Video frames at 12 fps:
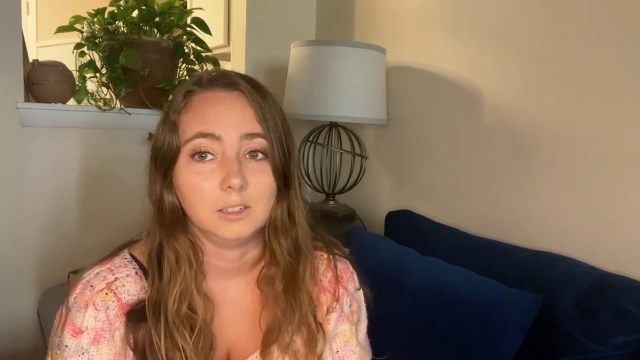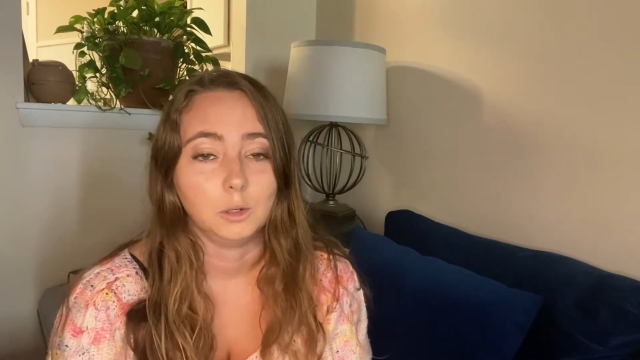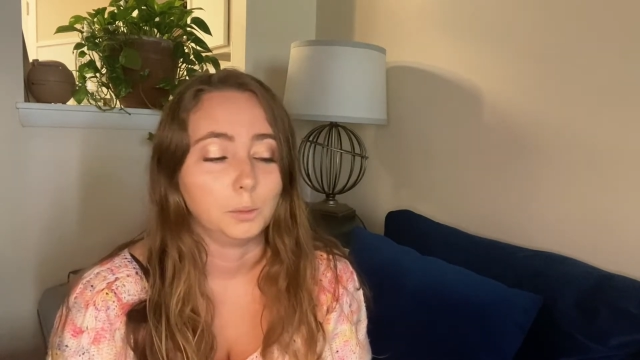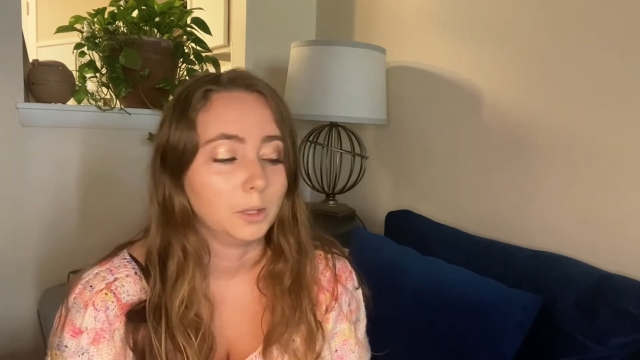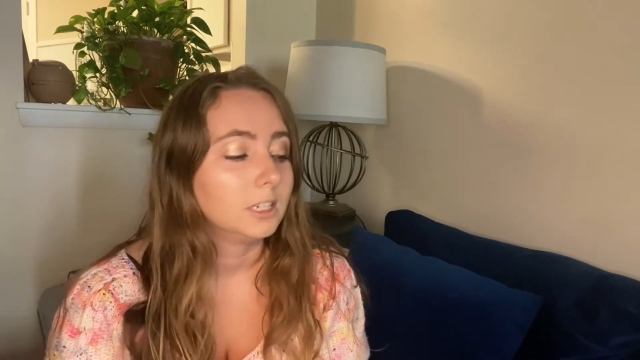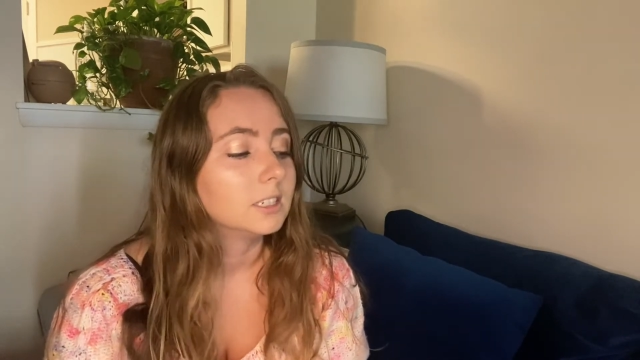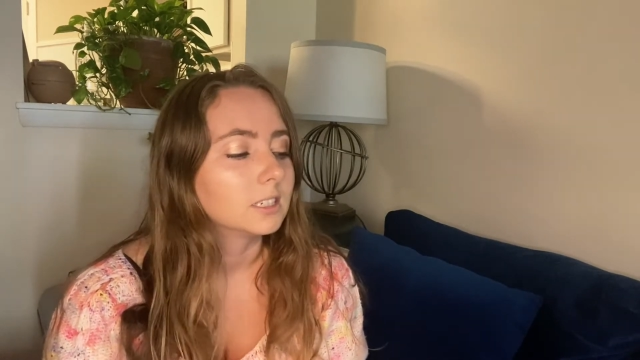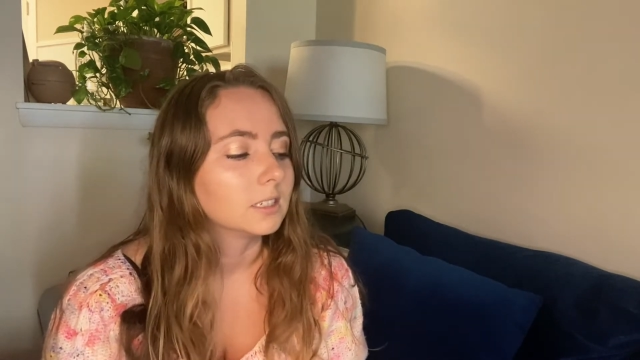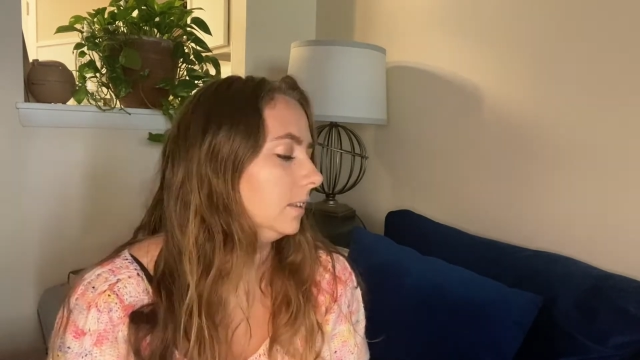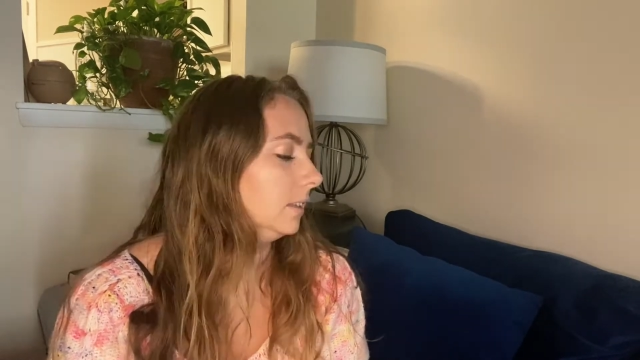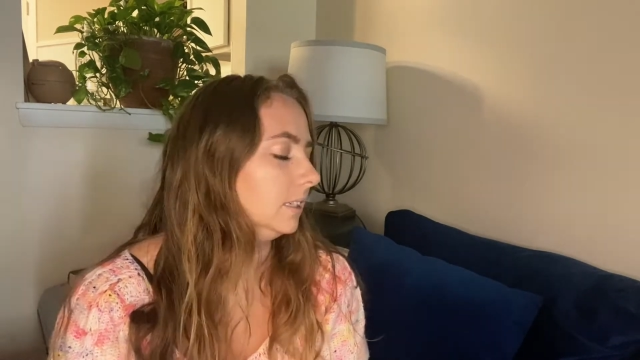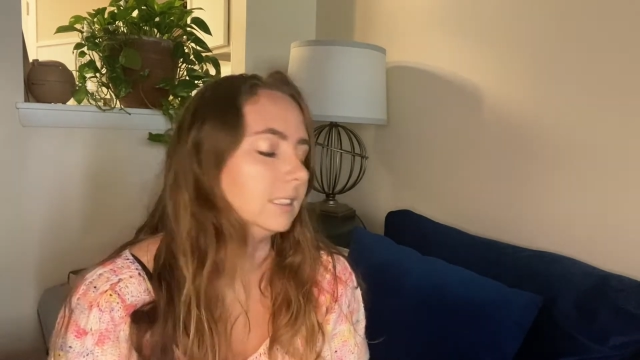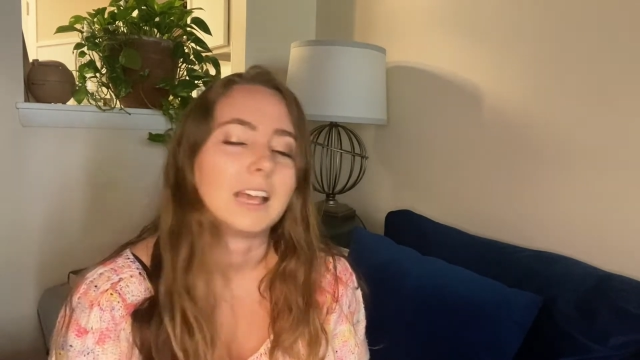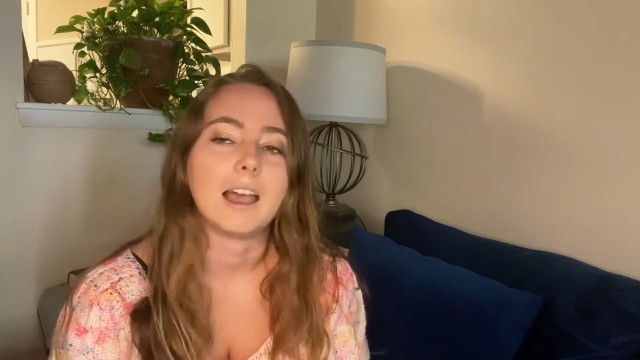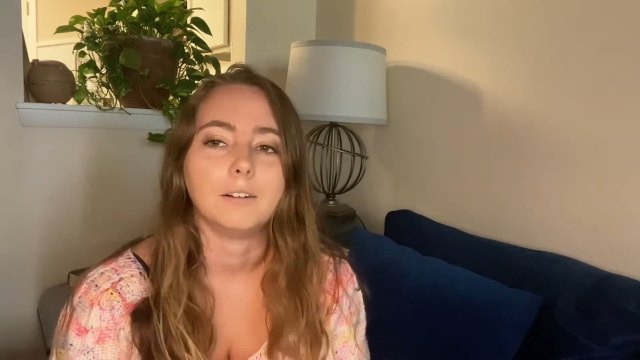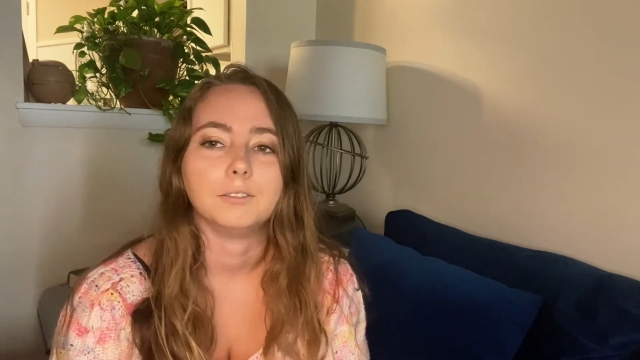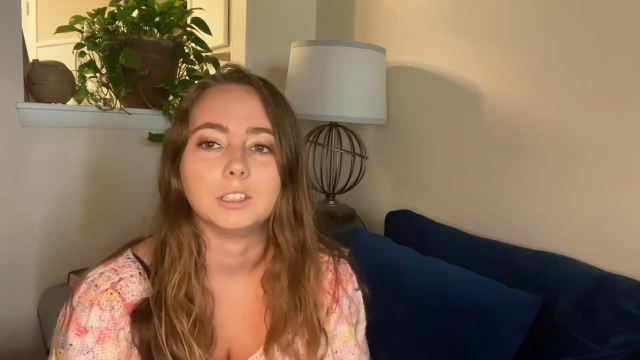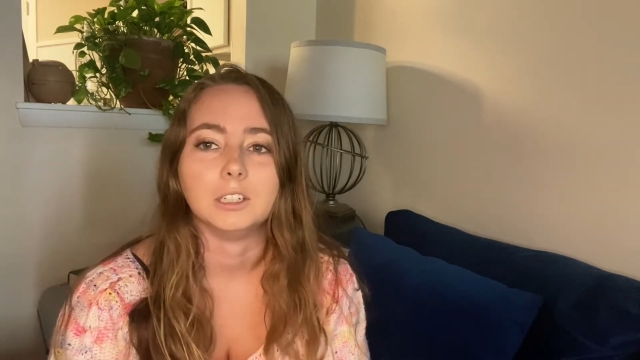new place this
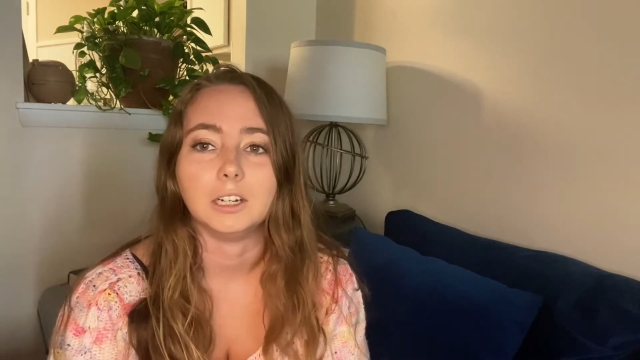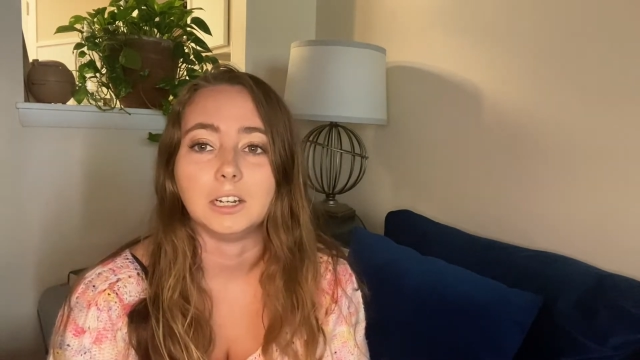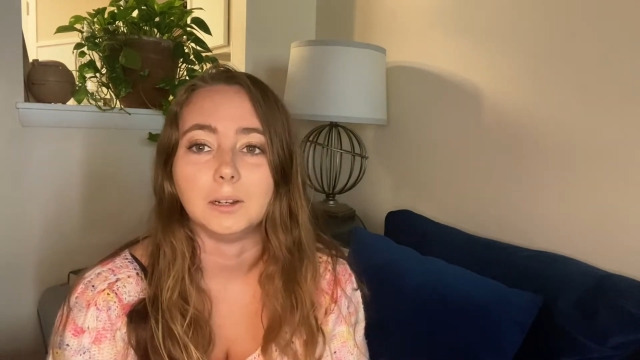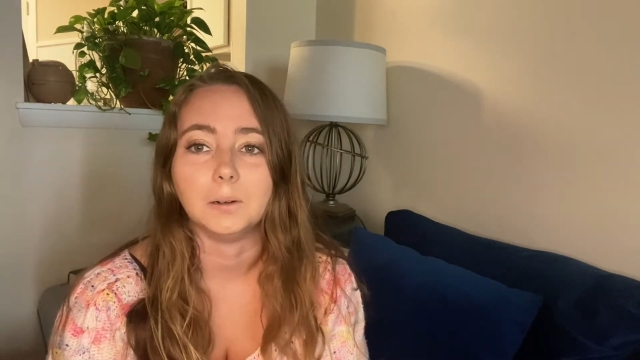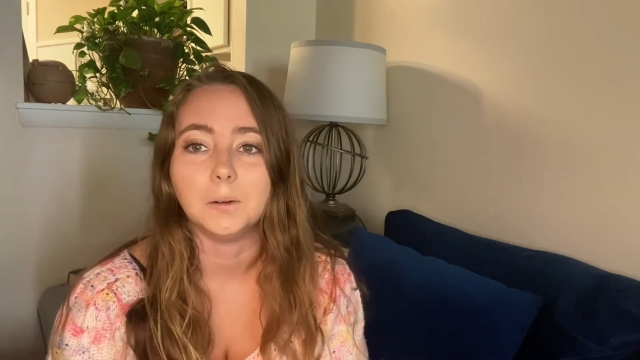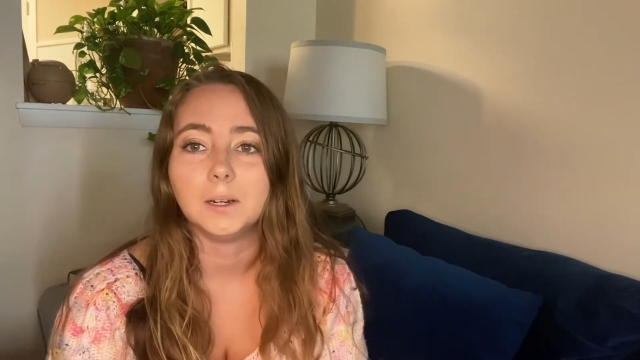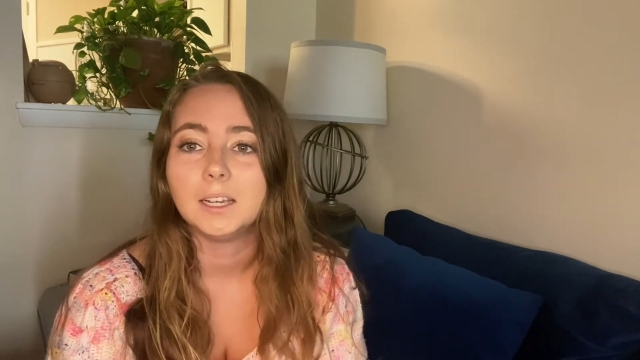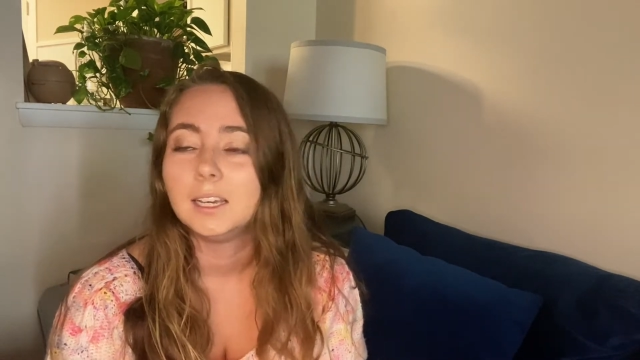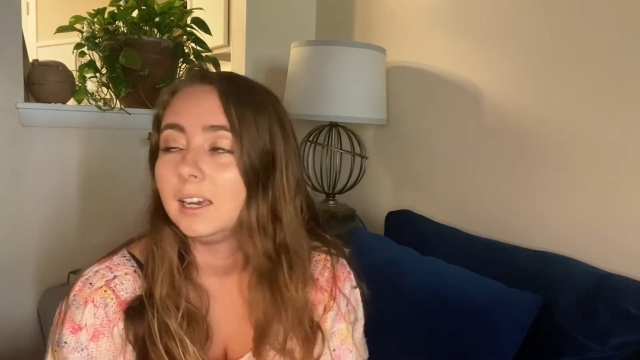afternoon.